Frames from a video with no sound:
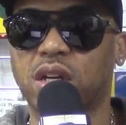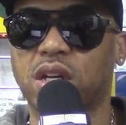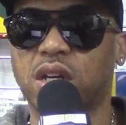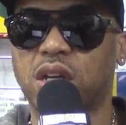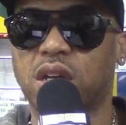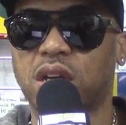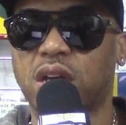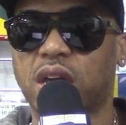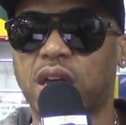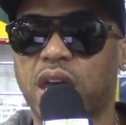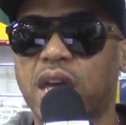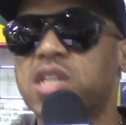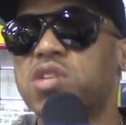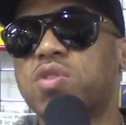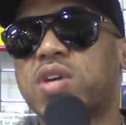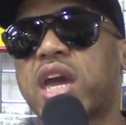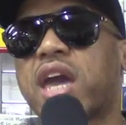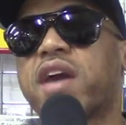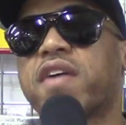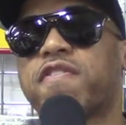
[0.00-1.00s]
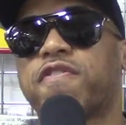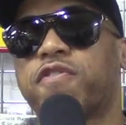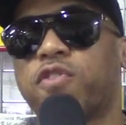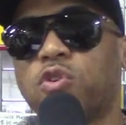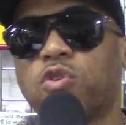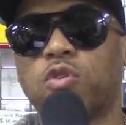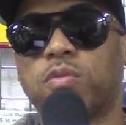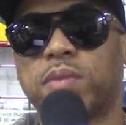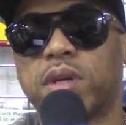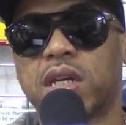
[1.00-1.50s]
and you can't
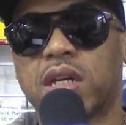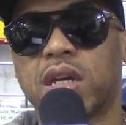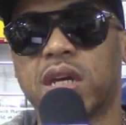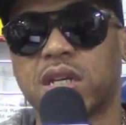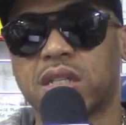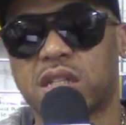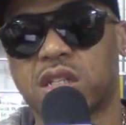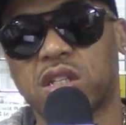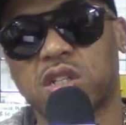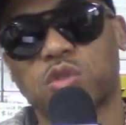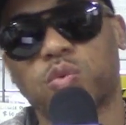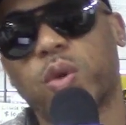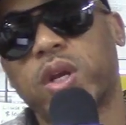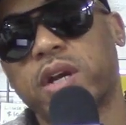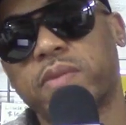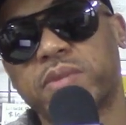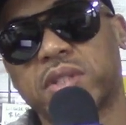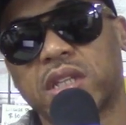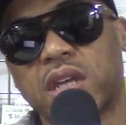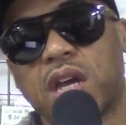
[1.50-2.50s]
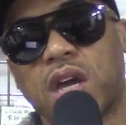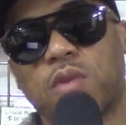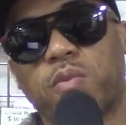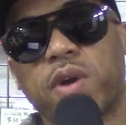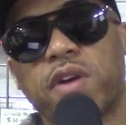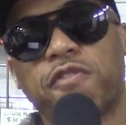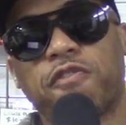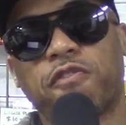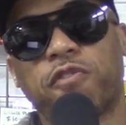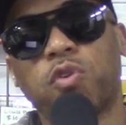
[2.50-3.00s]
fool me. So this is what I'm saying.
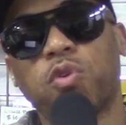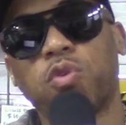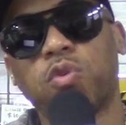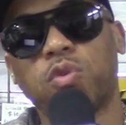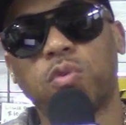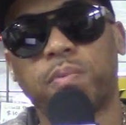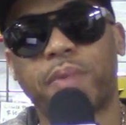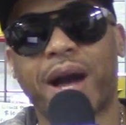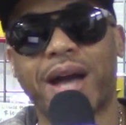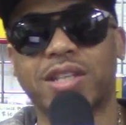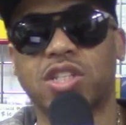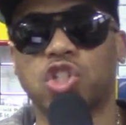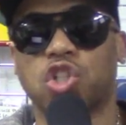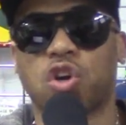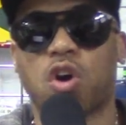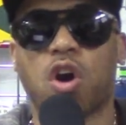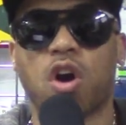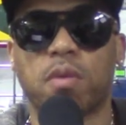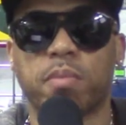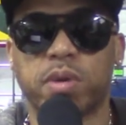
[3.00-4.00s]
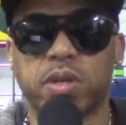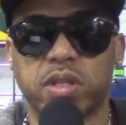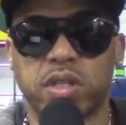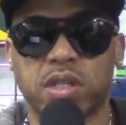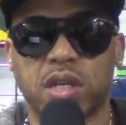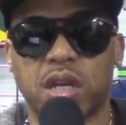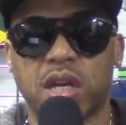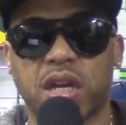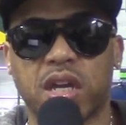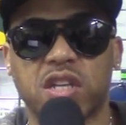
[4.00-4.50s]
We're fooled by
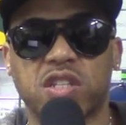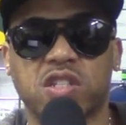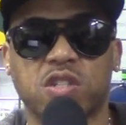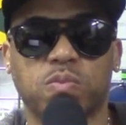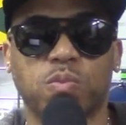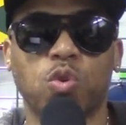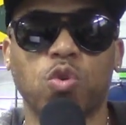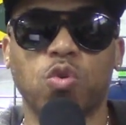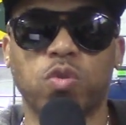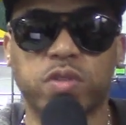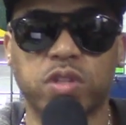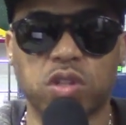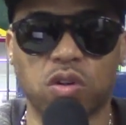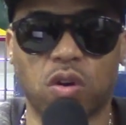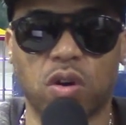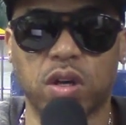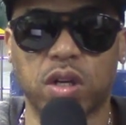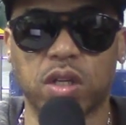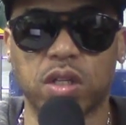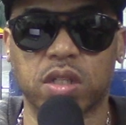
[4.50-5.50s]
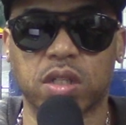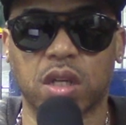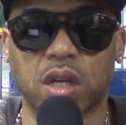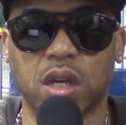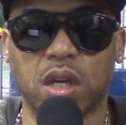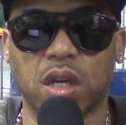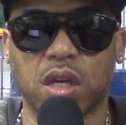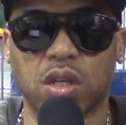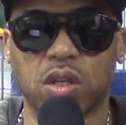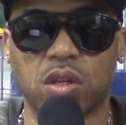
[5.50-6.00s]
charmers and smooth talkers,
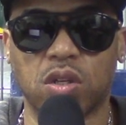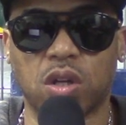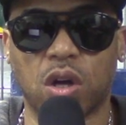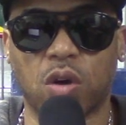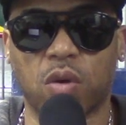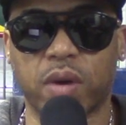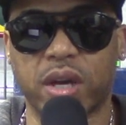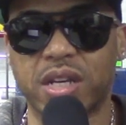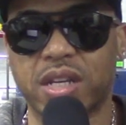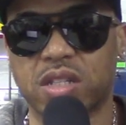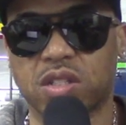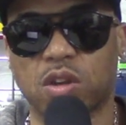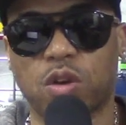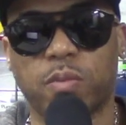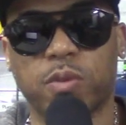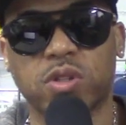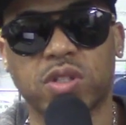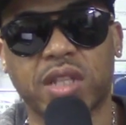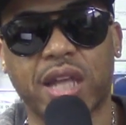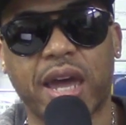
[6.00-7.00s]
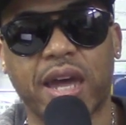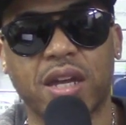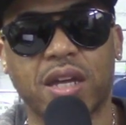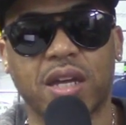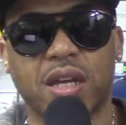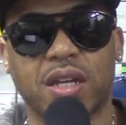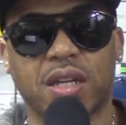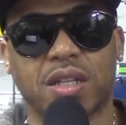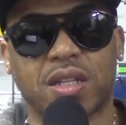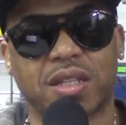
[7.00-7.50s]
you know. And it's almost like
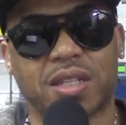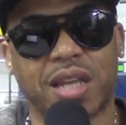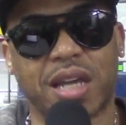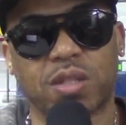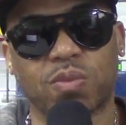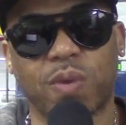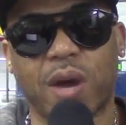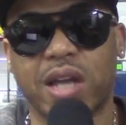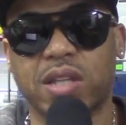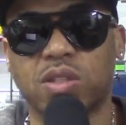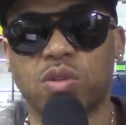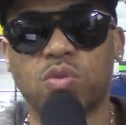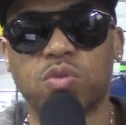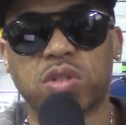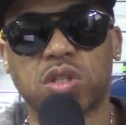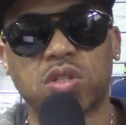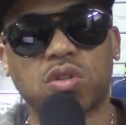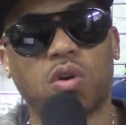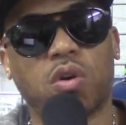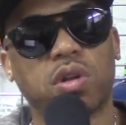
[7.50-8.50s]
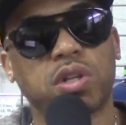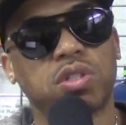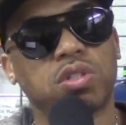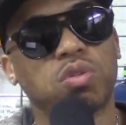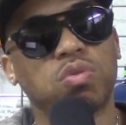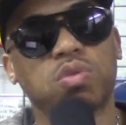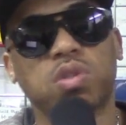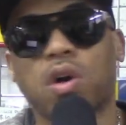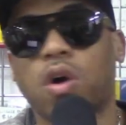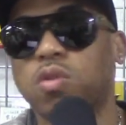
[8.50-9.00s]
that's why dudes is calling
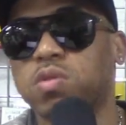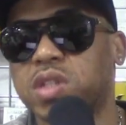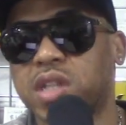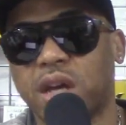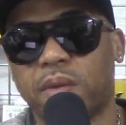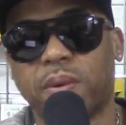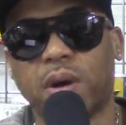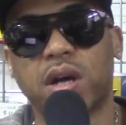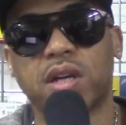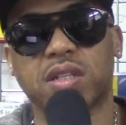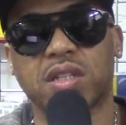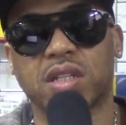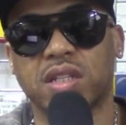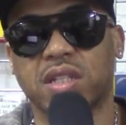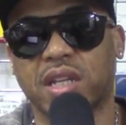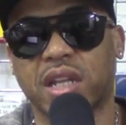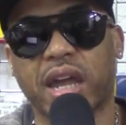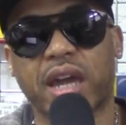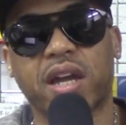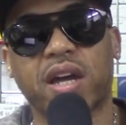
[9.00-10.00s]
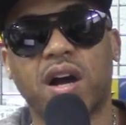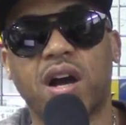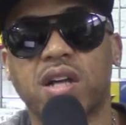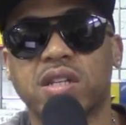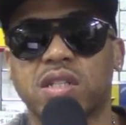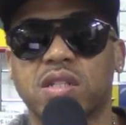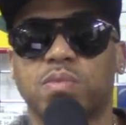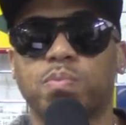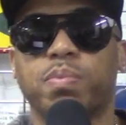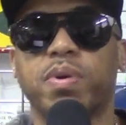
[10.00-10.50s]
dudes hotep hustlers and like
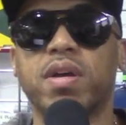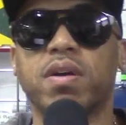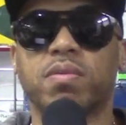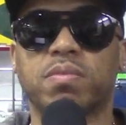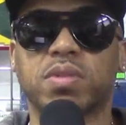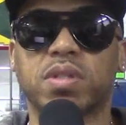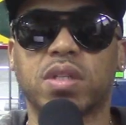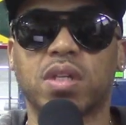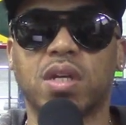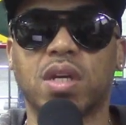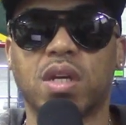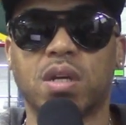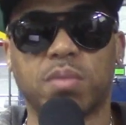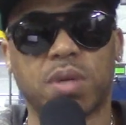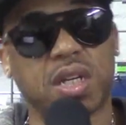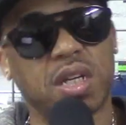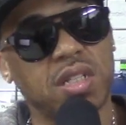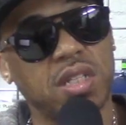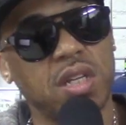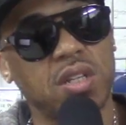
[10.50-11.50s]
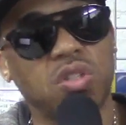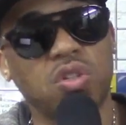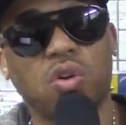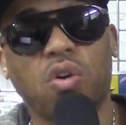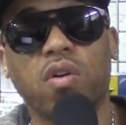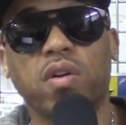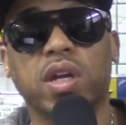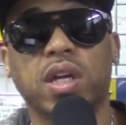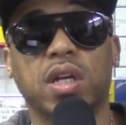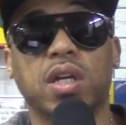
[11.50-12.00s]
conscious pimps because they
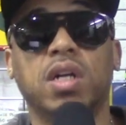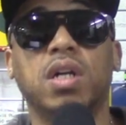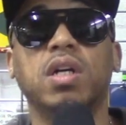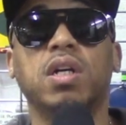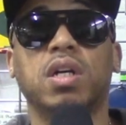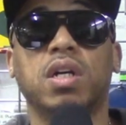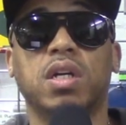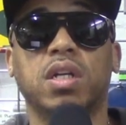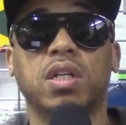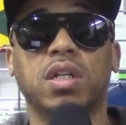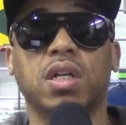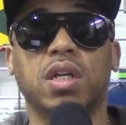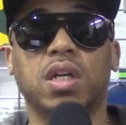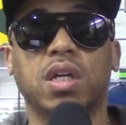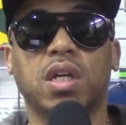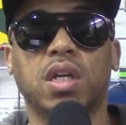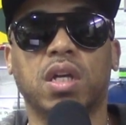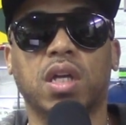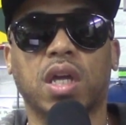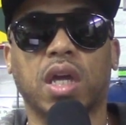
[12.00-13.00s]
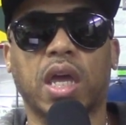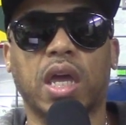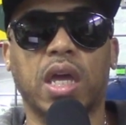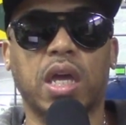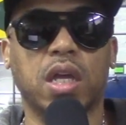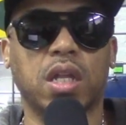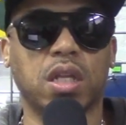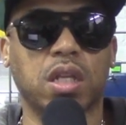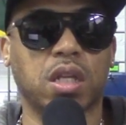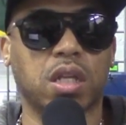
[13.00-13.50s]
talking good,
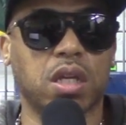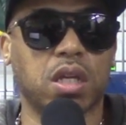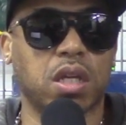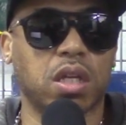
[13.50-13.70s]
and